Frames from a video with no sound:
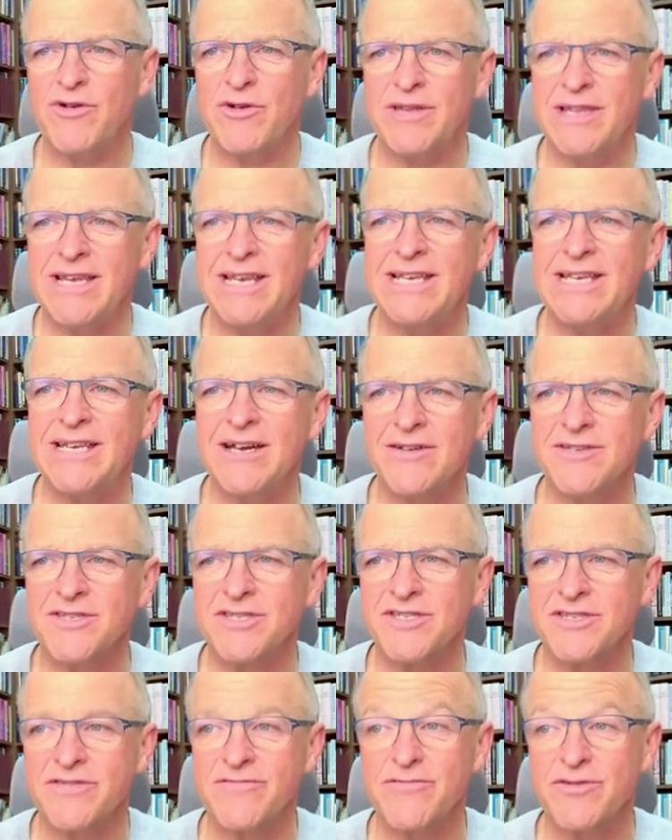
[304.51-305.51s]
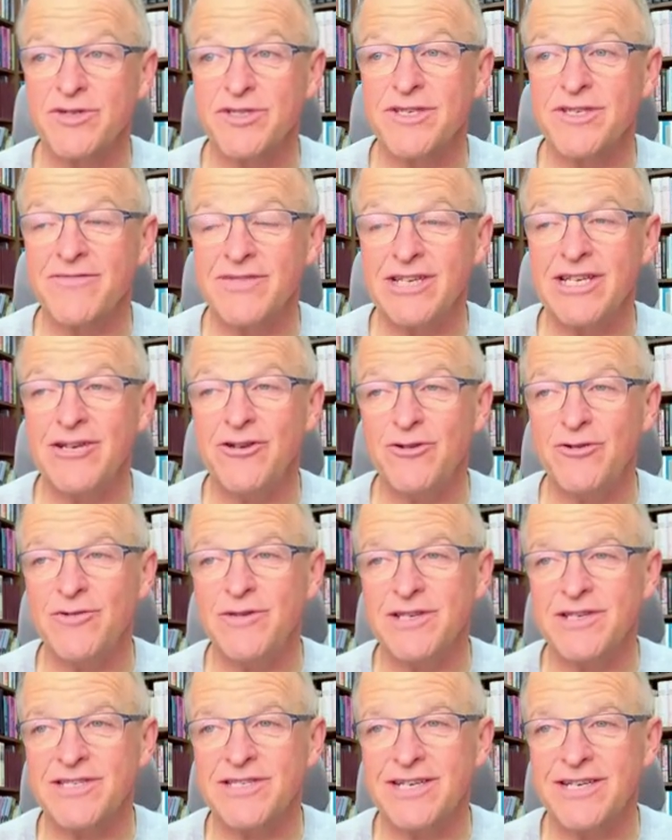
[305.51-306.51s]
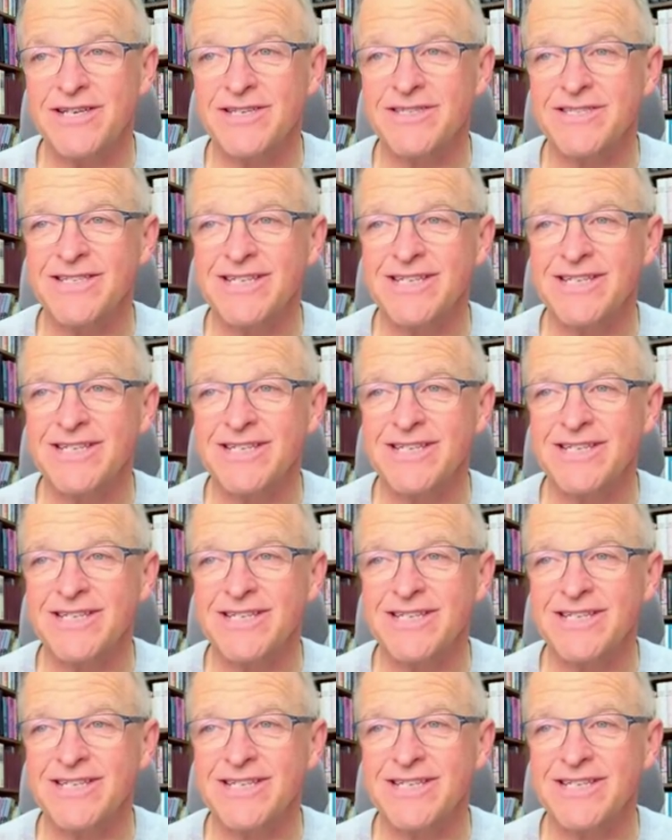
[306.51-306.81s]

And then he tells us in verse 17 who this is.